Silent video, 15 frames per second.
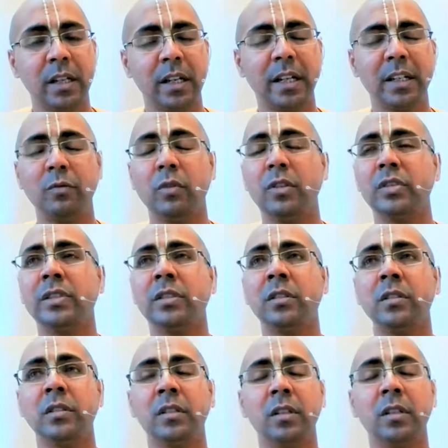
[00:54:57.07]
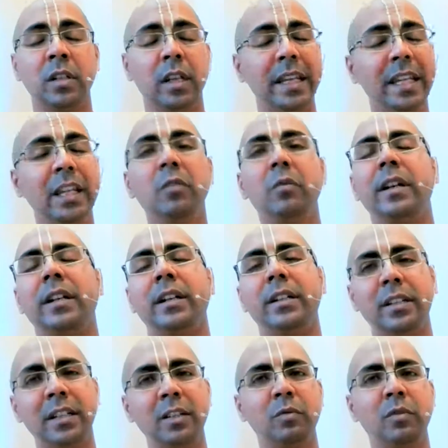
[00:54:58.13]
It was a
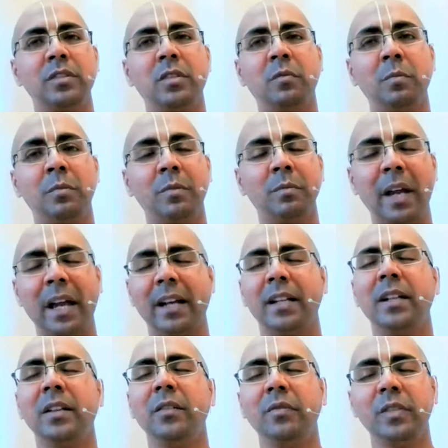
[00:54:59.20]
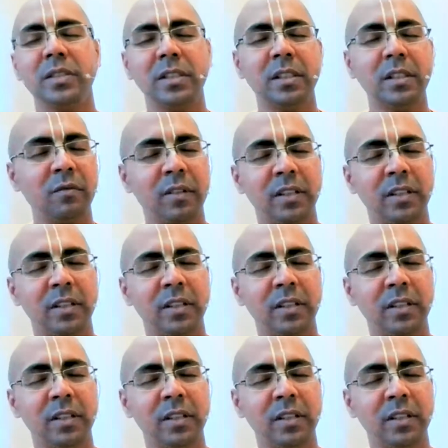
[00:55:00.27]
event. It was a magnificent